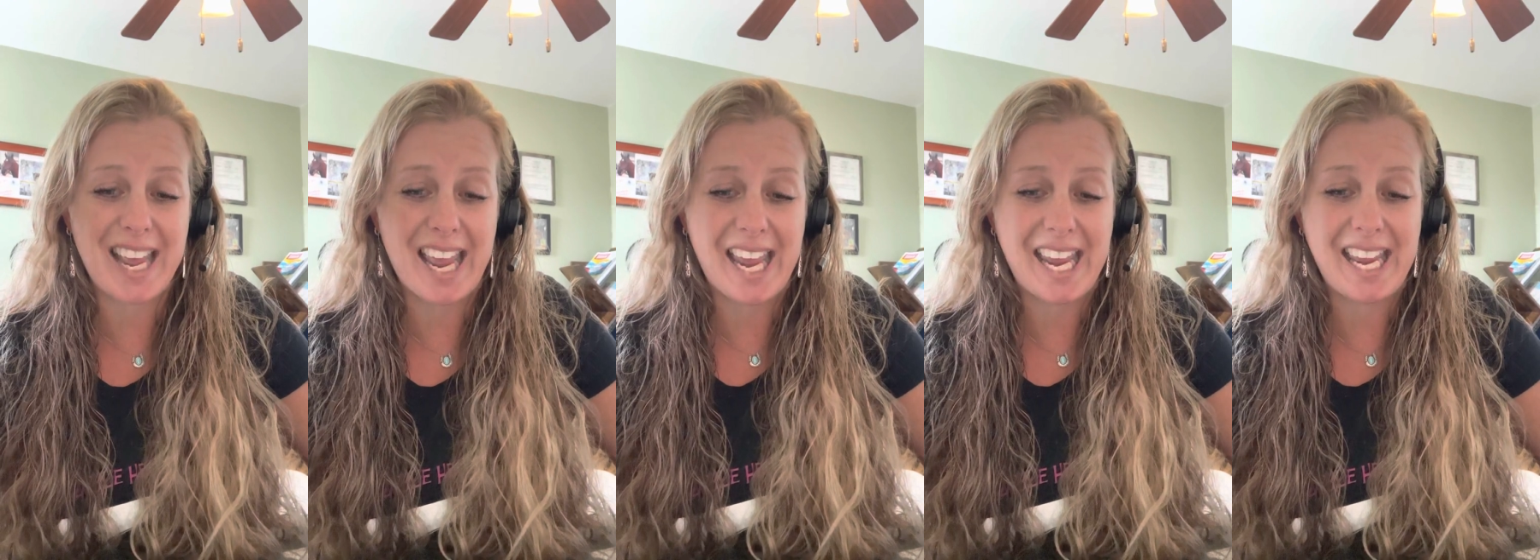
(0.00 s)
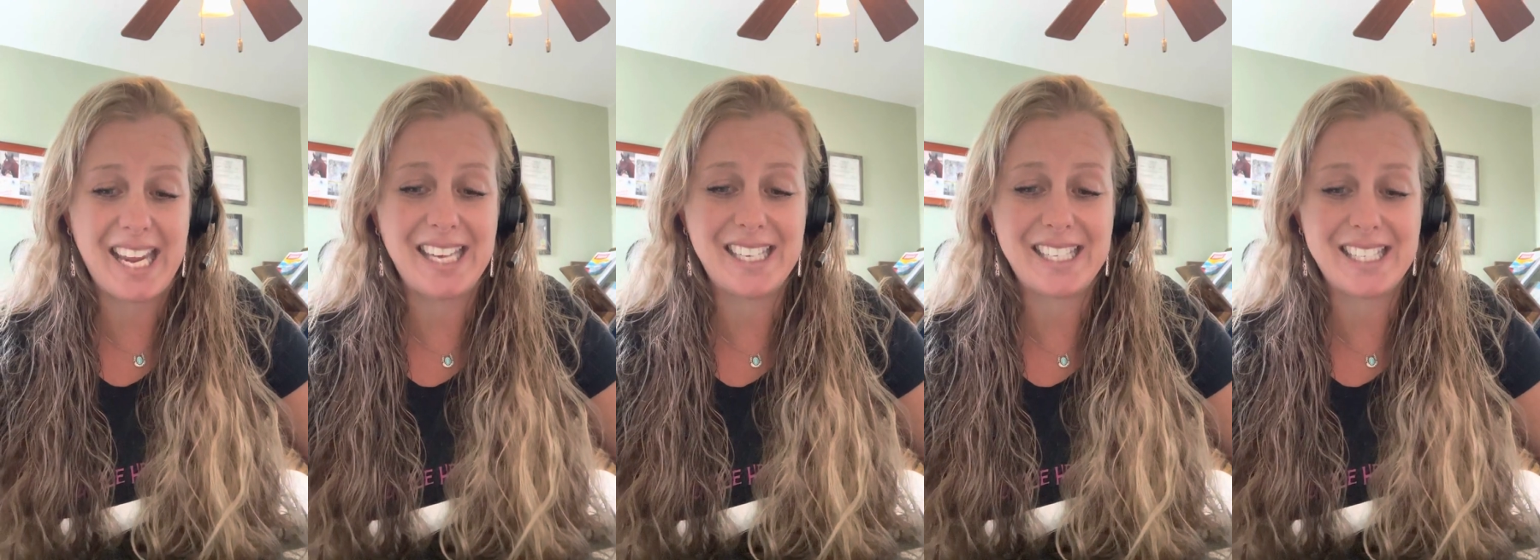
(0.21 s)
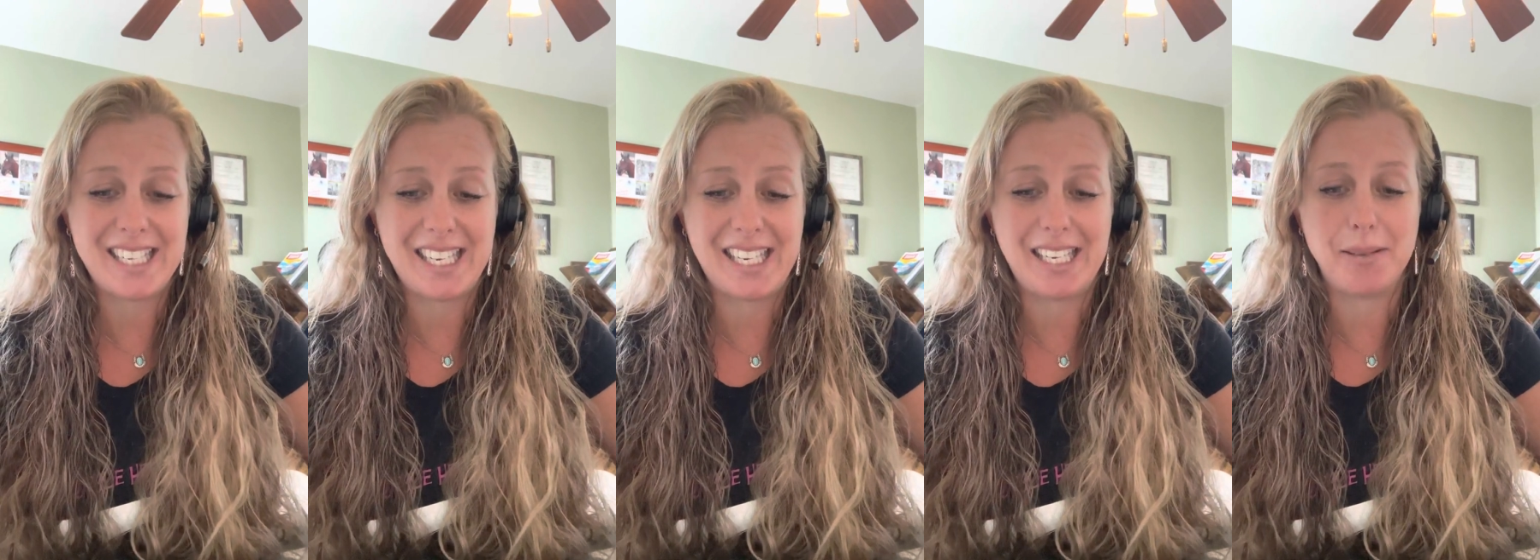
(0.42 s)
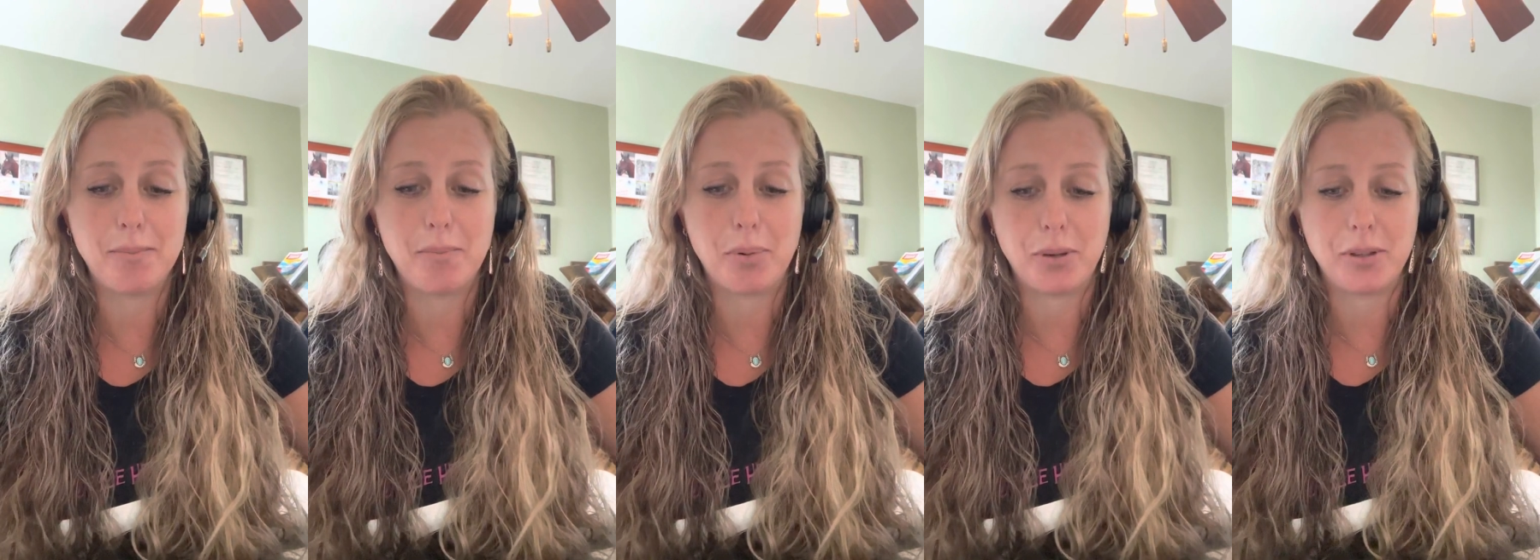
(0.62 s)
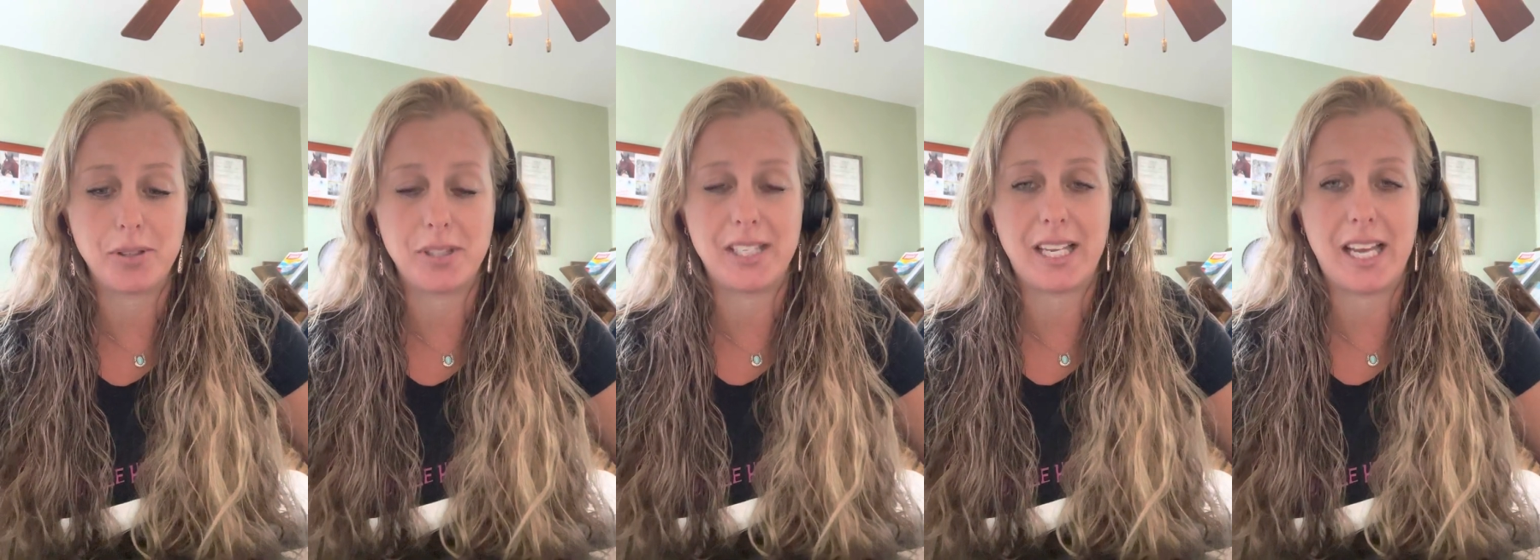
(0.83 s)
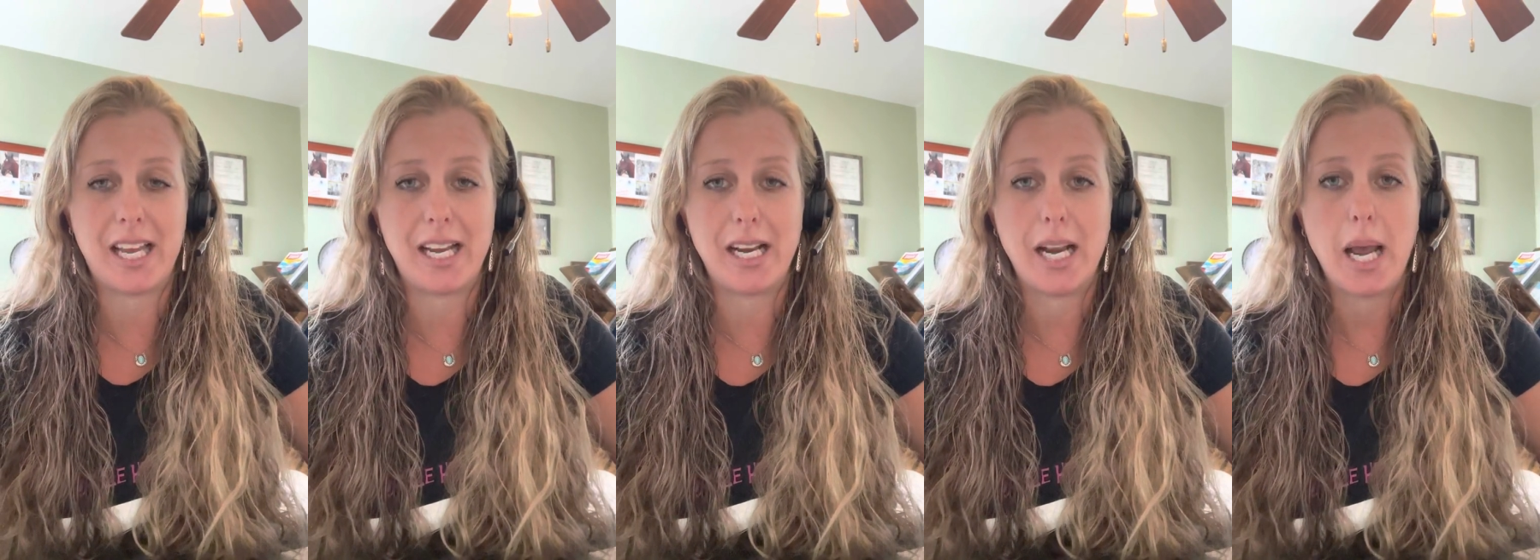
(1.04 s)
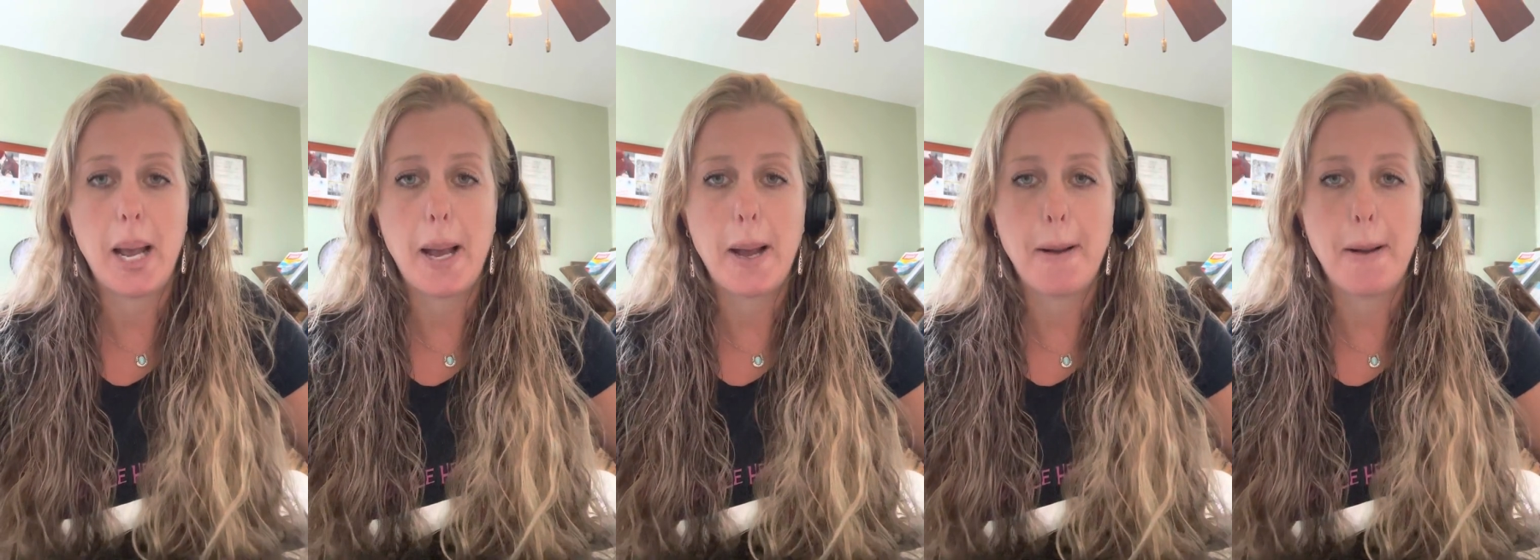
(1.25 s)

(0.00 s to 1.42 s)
18%